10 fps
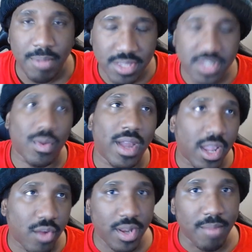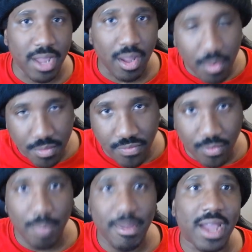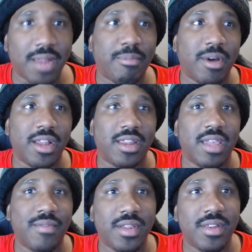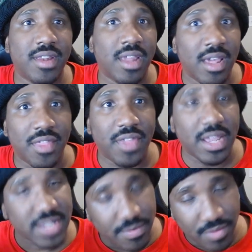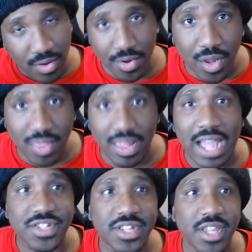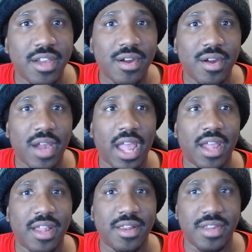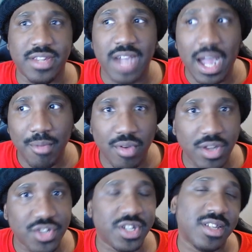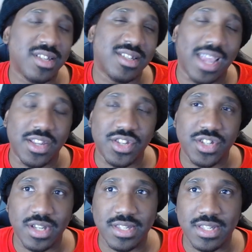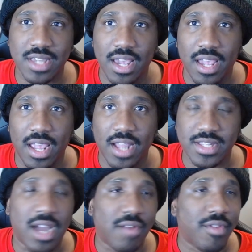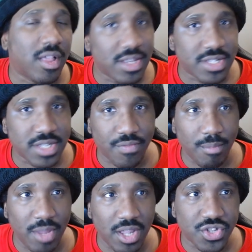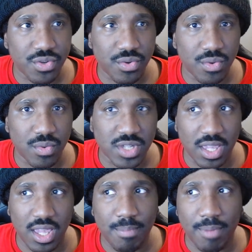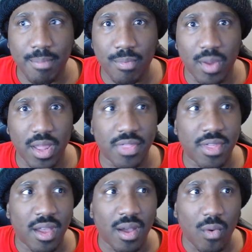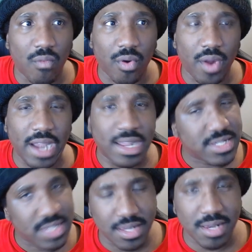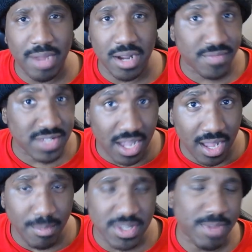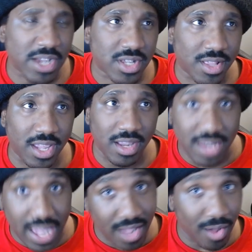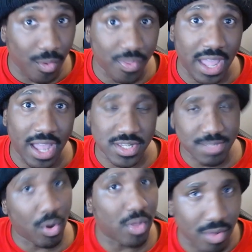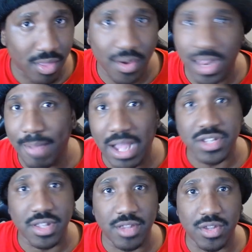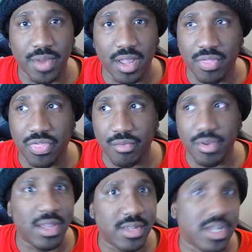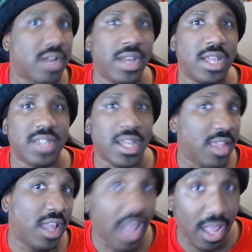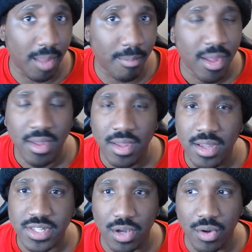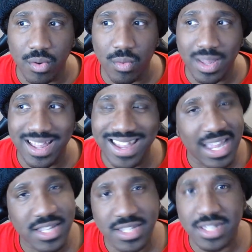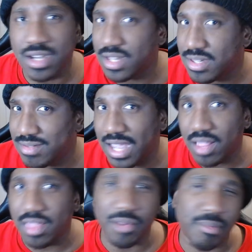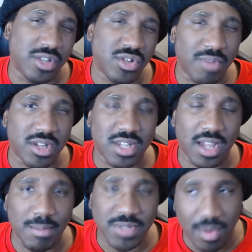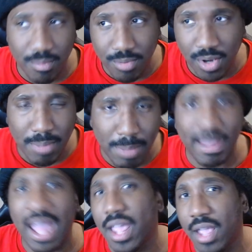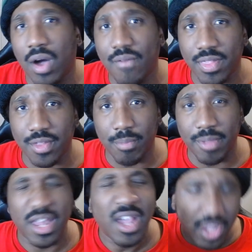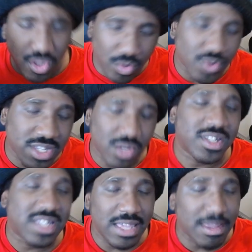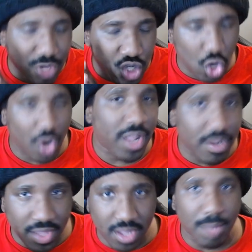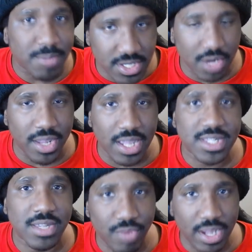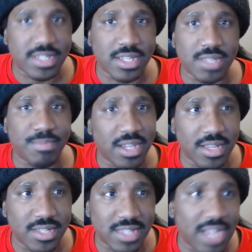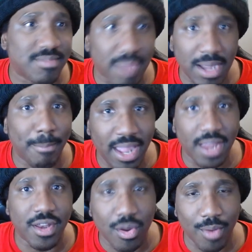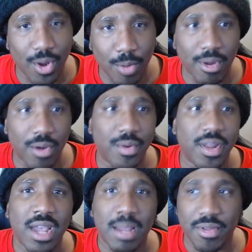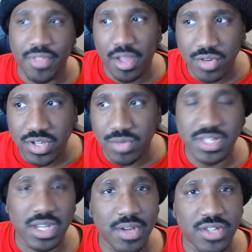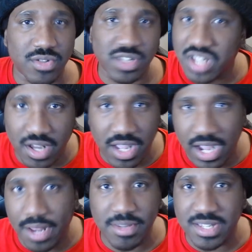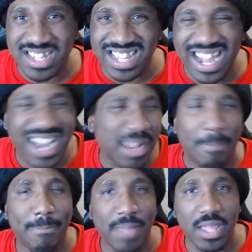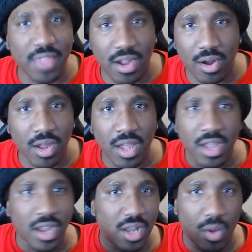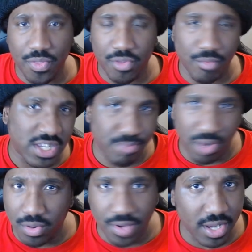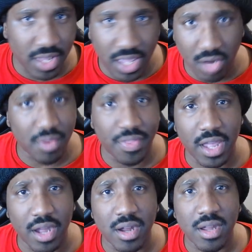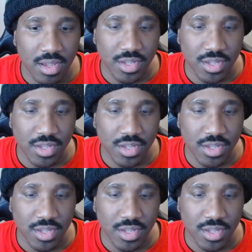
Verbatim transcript: But this is why I created my own format, but given things that have gone on last year and time crunches, it's just it's not realistic for me to to keep up with over an extended amount of time, especially now that spoiler alert, I'm actually doing 3 series in the game so it's just going to take a little bit too much time, so I'm going to be backing off a little bit. You will still see the majority of the Cup Series races because that's my main career mode, but the other two series are just going to kind of just kind of be there, you know, with a race sprinkled in here or there.